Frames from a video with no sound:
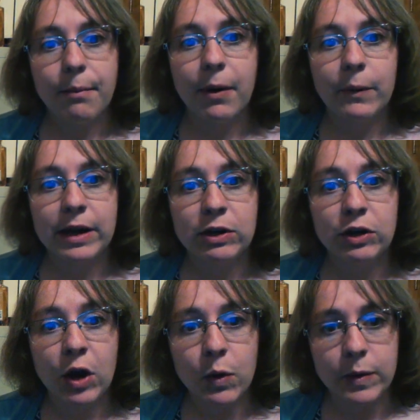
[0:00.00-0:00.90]
But we
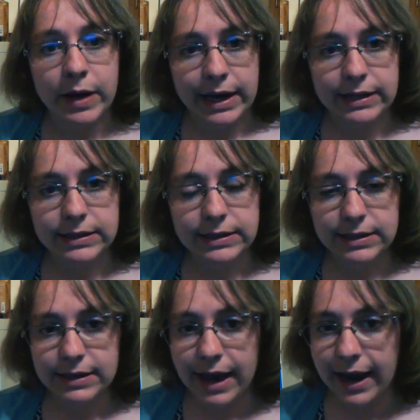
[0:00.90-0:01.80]

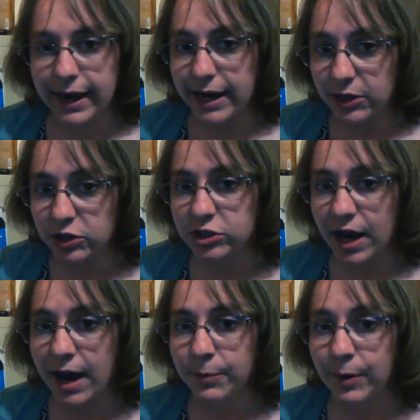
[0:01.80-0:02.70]
noticed that each
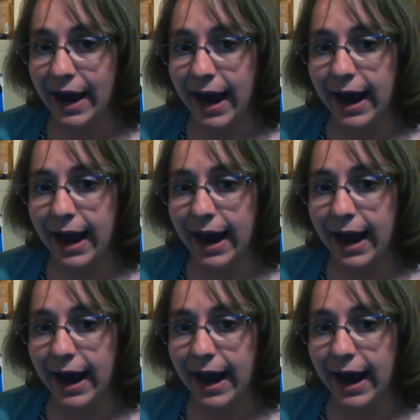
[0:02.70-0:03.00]
time when